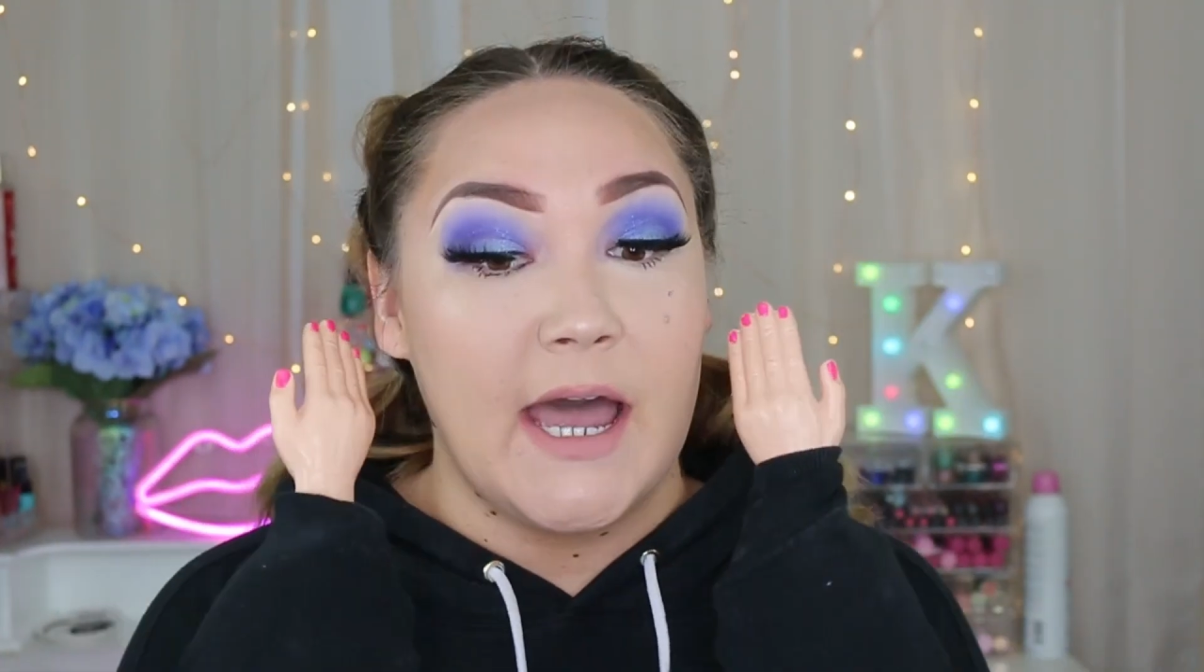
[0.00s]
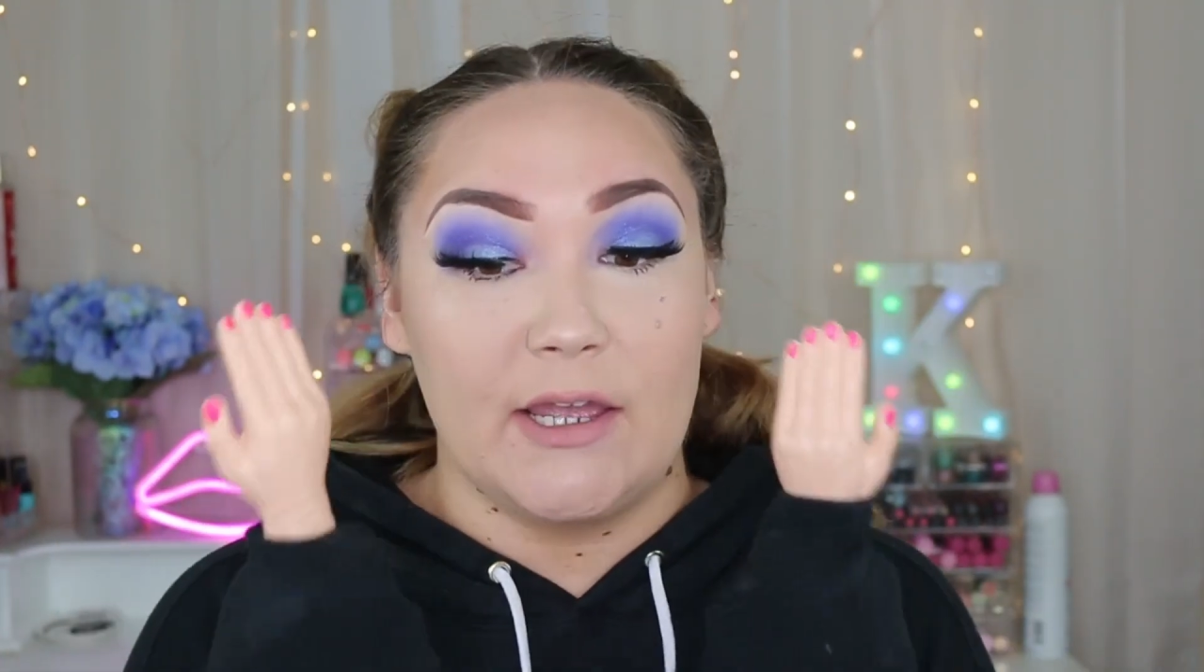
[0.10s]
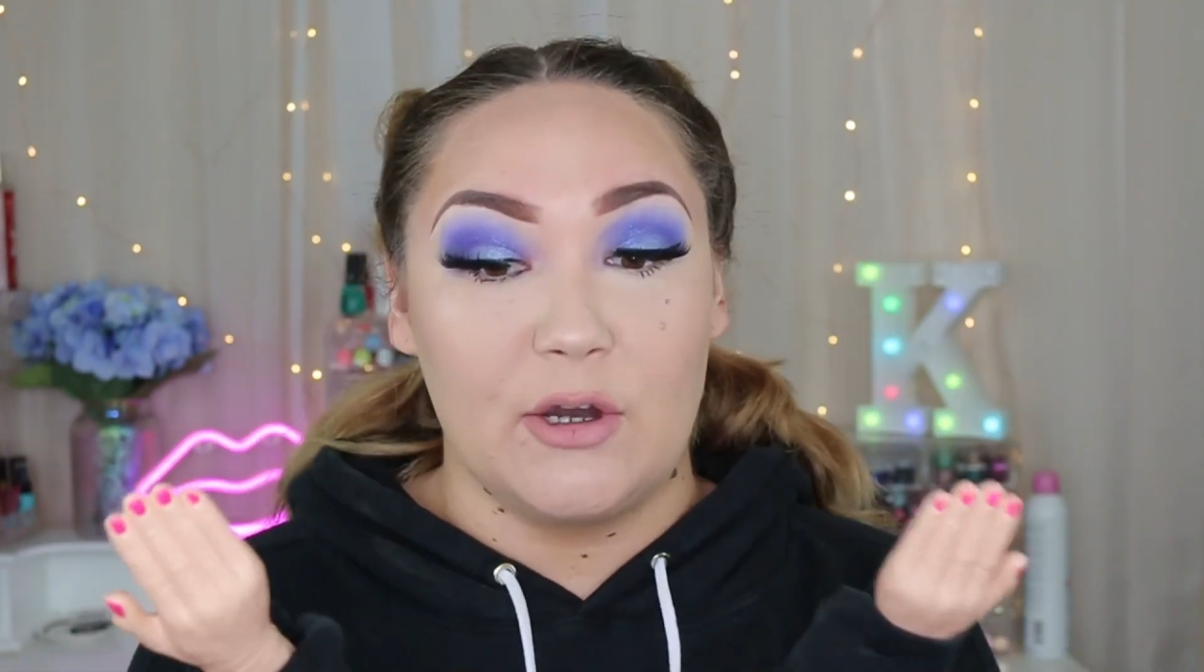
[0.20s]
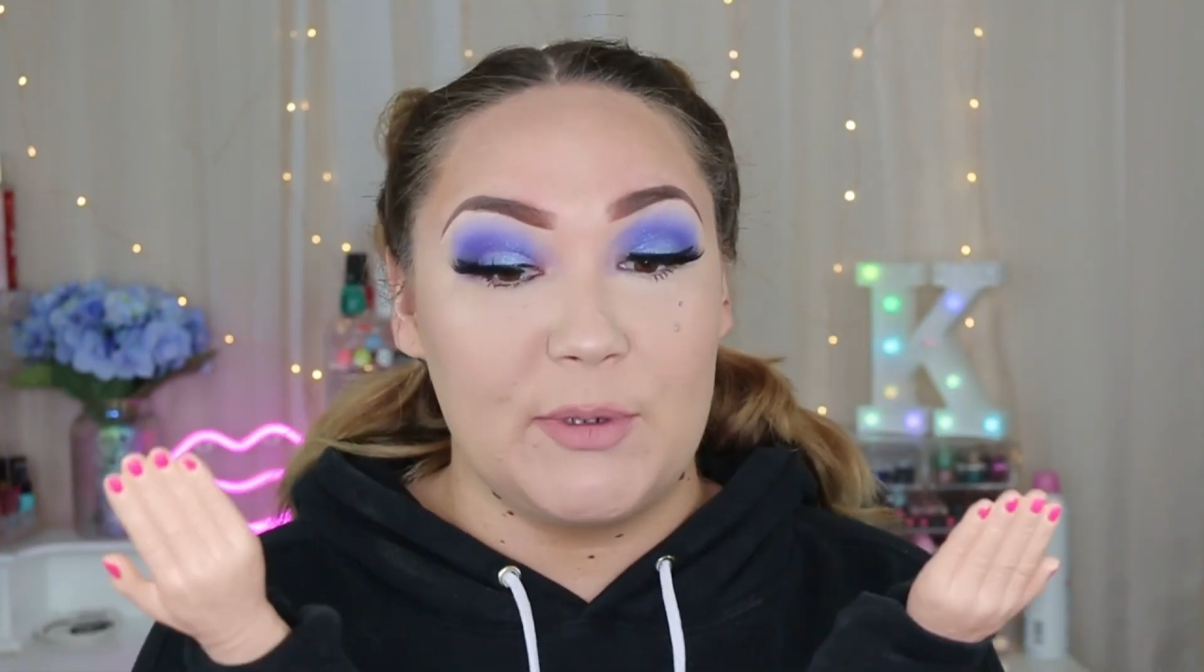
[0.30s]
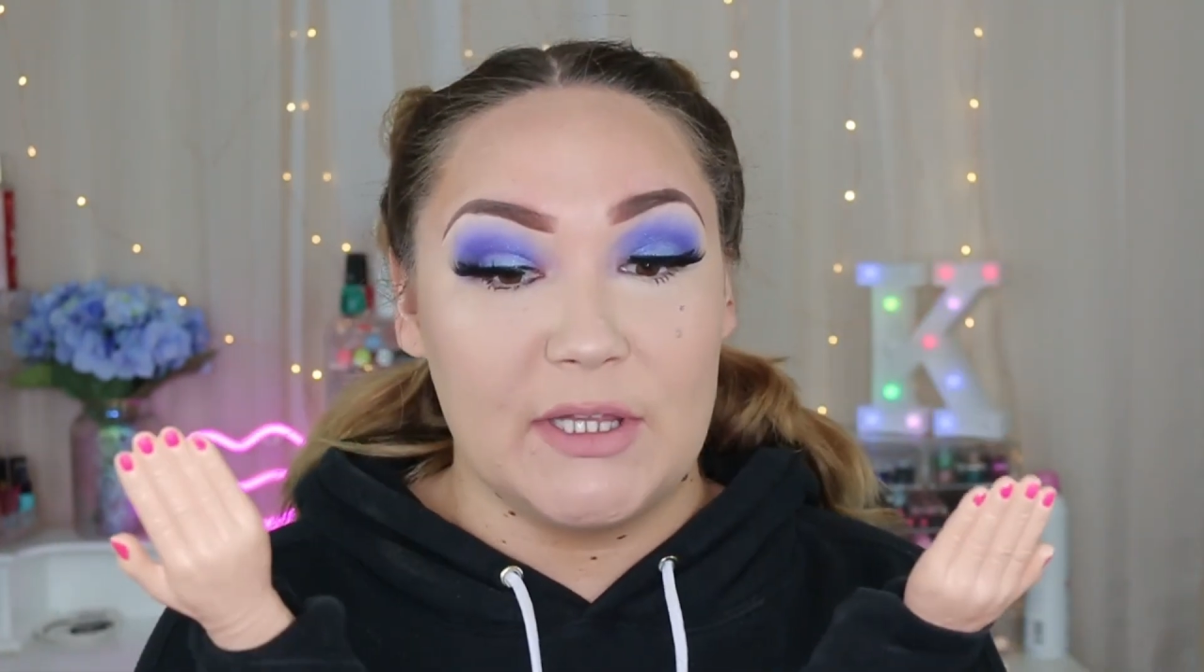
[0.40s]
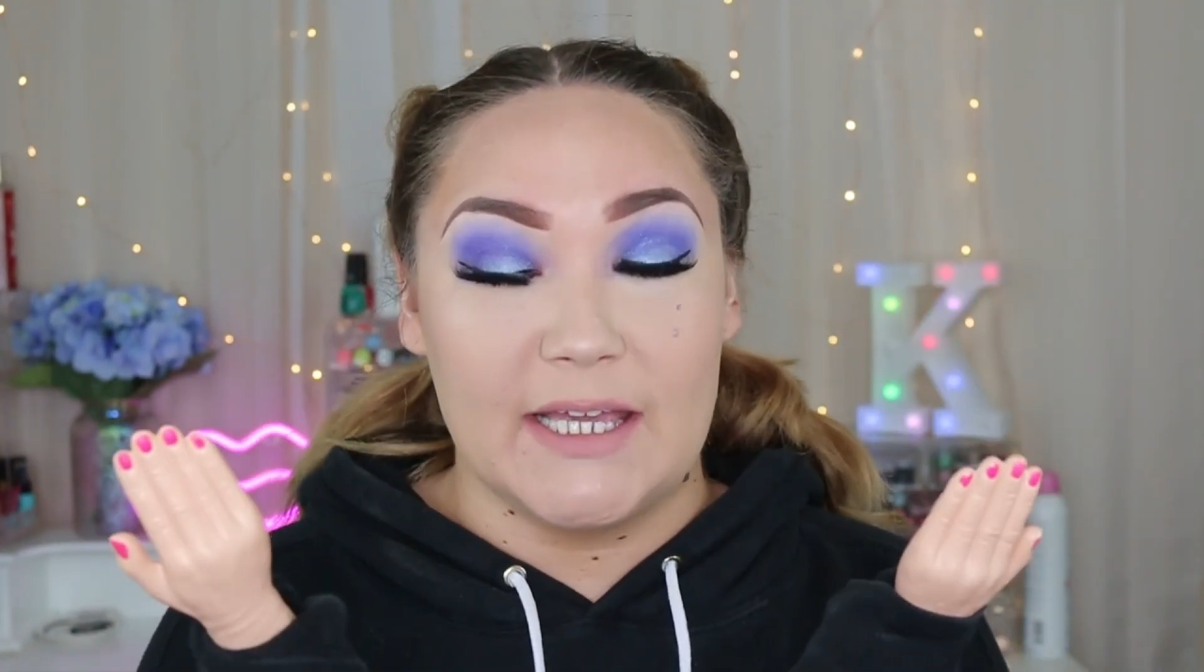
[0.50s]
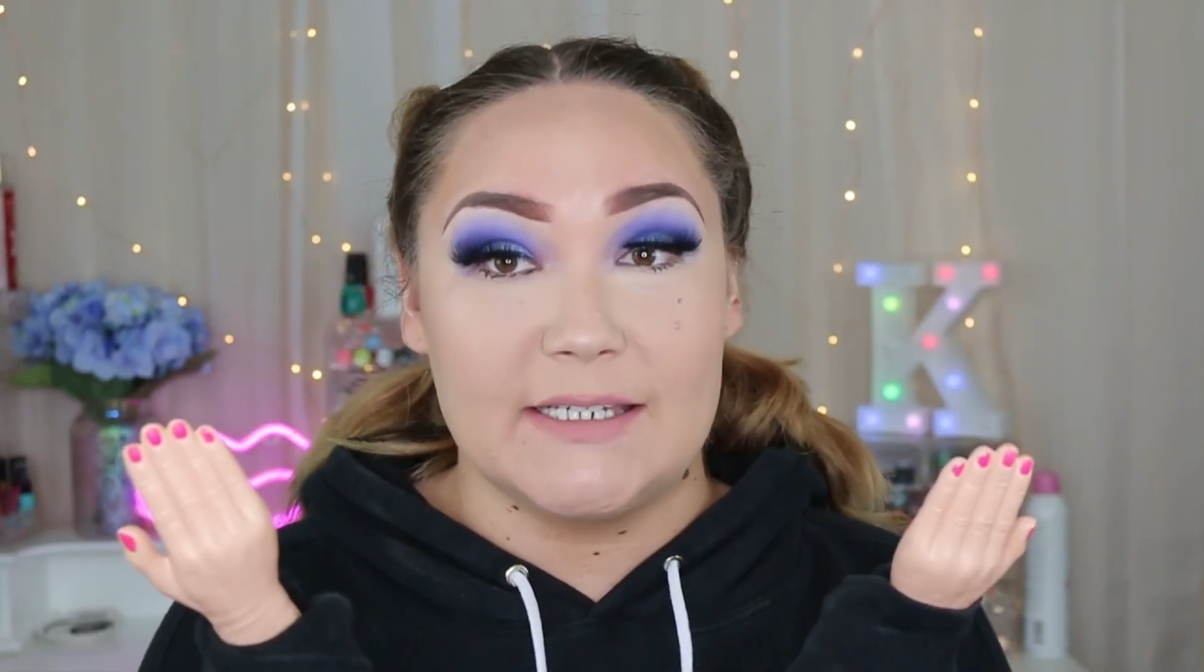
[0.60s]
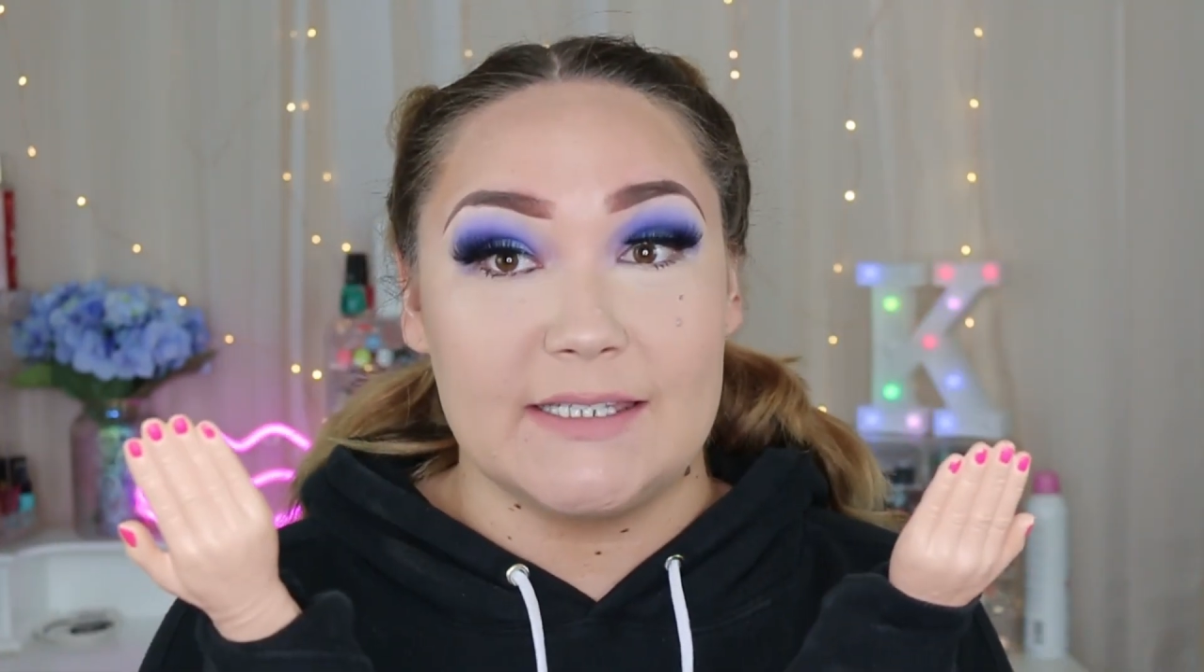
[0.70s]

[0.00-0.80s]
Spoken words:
I hope you liked